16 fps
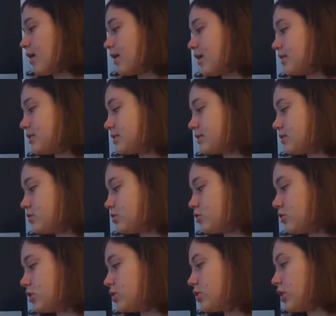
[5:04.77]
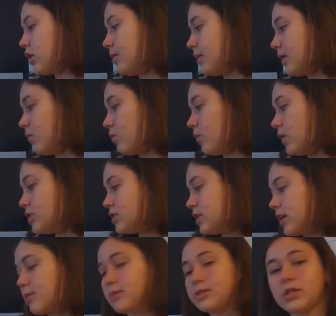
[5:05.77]
is to determine which
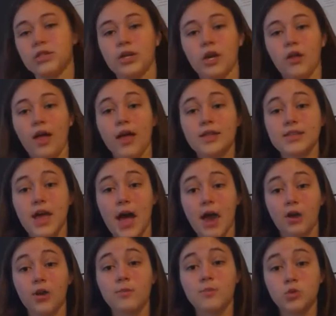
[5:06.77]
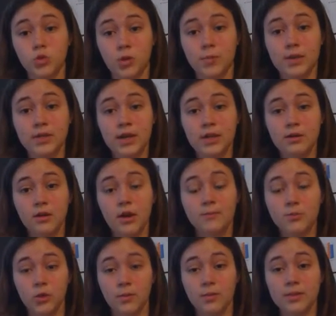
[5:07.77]
nanomaterial has a higher
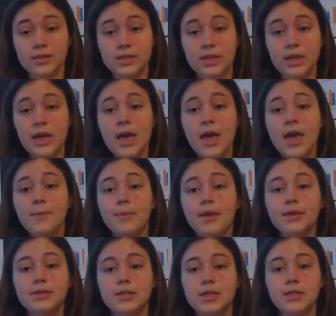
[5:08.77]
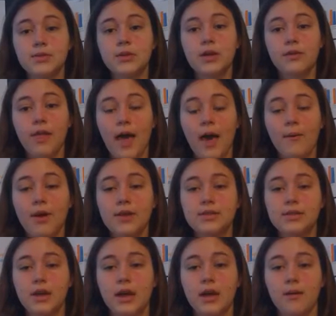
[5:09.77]
absorbency, because this would allow
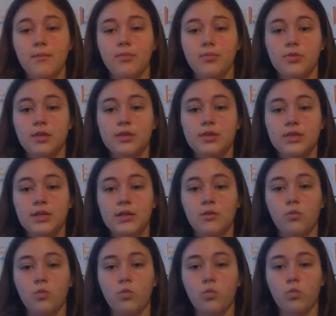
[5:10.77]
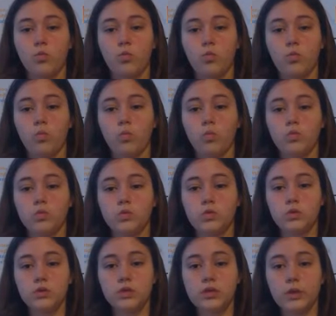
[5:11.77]
us to see
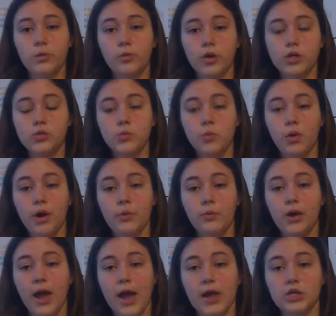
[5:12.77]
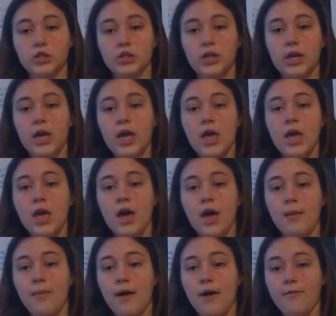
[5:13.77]
which one would actually
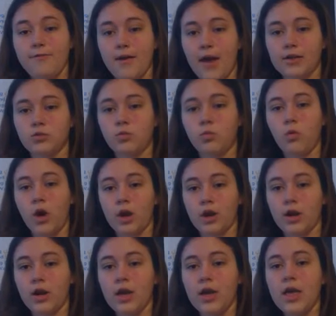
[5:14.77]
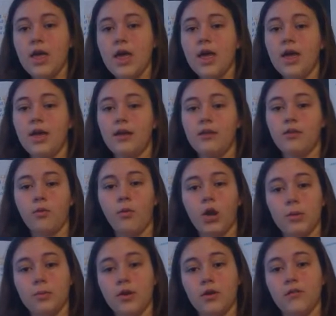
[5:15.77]
affect water and the
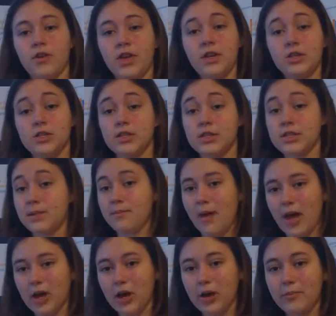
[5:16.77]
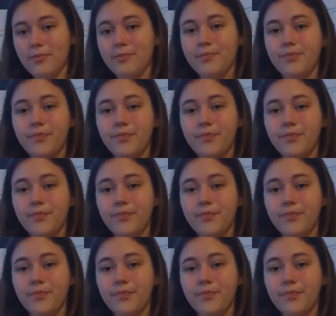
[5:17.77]
water purification system better.